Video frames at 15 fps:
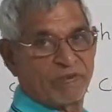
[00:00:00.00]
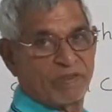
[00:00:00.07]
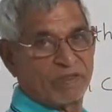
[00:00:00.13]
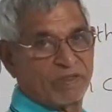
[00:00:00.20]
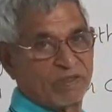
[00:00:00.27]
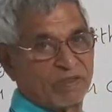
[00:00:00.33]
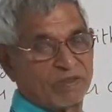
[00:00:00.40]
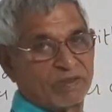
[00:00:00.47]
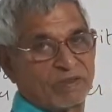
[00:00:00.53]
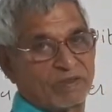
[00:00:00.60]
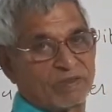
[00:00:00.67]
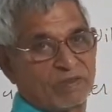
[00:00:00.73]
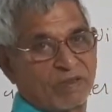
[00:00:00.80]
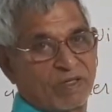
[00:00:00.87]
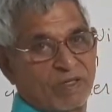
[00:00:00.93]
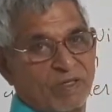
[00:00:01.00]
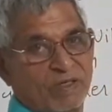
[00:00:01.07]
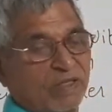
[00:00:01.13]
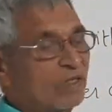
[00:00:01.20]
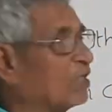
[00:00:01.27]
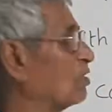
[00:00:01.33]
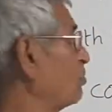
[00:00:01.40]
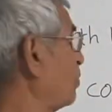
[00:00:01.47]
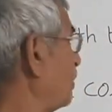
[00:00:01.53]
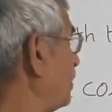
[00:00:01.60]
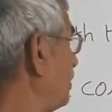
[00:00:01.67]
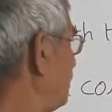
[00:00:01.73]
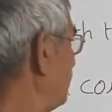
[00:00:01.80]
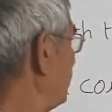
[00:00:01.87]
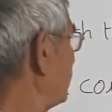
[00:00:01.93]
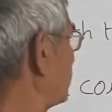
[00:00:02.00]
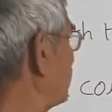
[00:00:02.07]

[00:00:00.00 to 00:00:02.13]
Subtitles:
in the another coil or